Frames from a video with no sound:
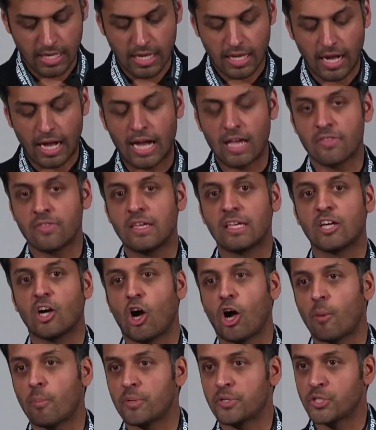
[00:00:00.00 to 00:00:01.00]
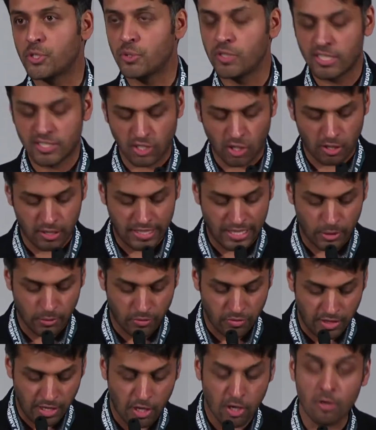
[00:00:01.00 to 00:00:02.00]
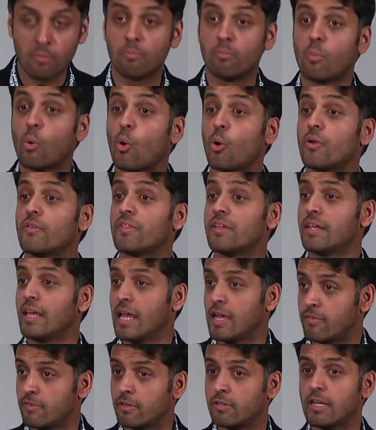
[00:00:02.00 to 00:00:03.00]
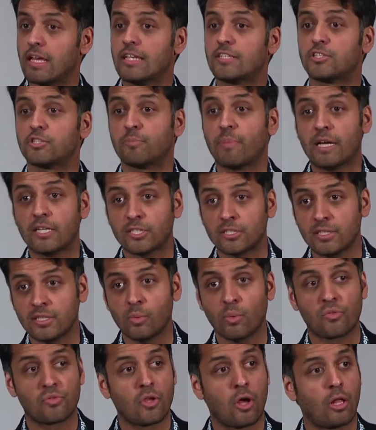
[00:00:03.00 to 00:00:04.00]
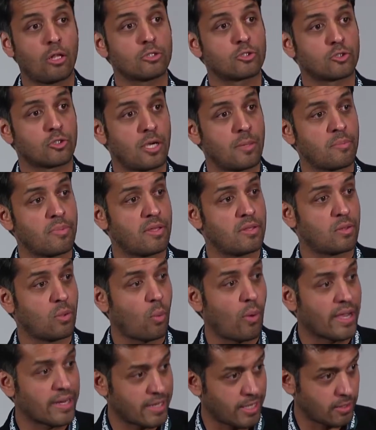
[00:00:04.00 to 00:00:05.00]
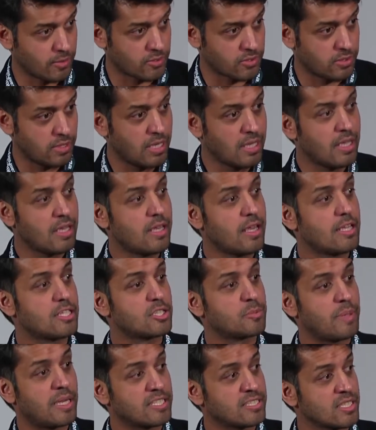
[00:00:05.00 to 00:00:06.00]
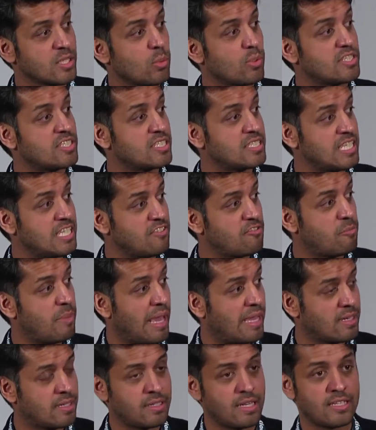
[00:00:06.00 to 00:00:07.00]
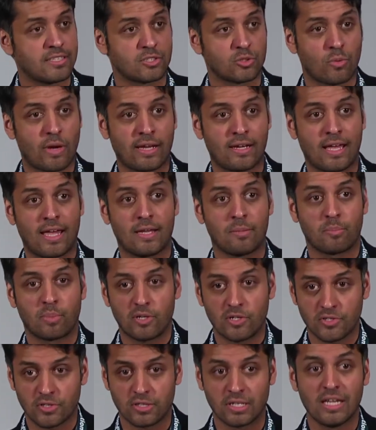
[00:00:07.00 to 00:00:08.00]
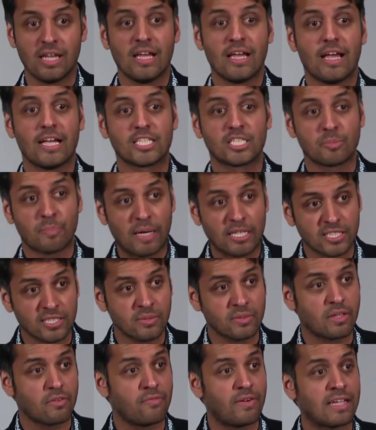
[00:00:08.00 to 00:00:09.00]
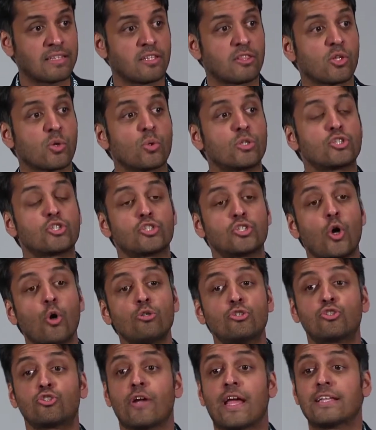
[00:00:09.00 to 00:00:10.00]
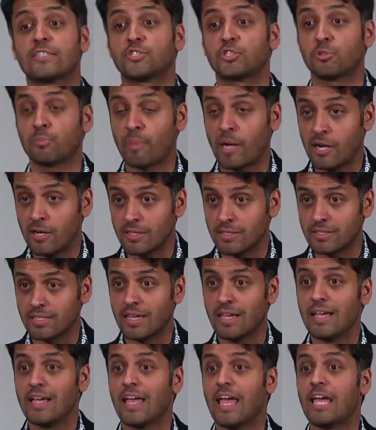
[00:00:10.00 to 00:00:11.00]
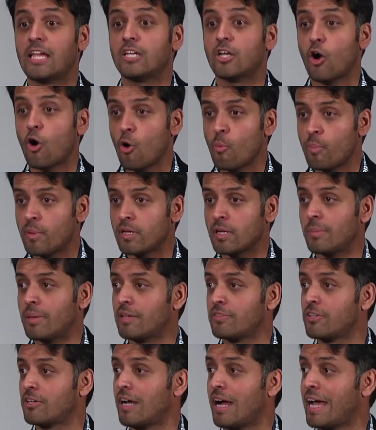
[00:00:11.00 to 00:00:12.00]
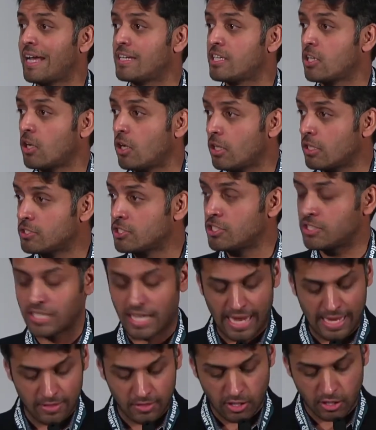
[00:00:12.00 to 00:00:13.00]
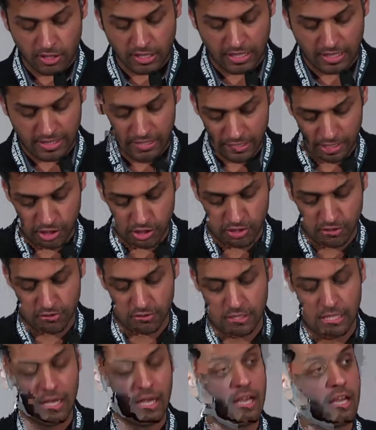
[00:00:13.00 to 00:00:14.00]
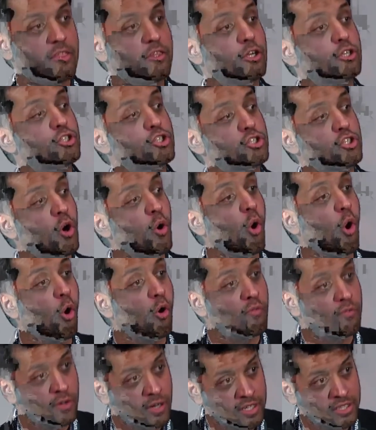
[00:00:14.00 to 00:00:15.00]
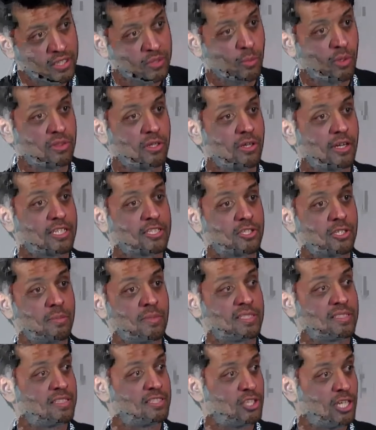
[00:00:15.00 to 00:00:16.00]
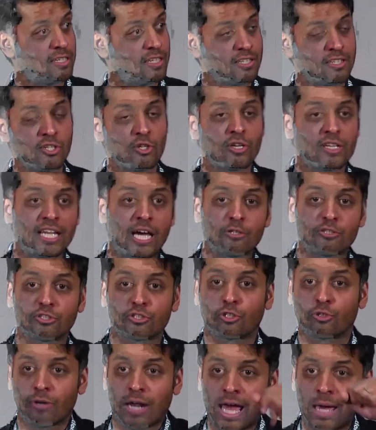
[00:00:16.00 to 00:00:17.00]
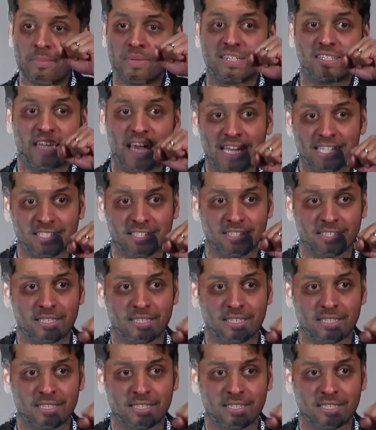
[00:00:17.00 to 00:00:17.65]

I think opportunities are now there more than ever, especially with Donald Trump in the White House, especially with Steve Bannon as his right-hand person, especially with the fact that they were so transparent and open about their ideologies and their connections. They're so overt with their extremist agenda, and you can now just grab and taste it.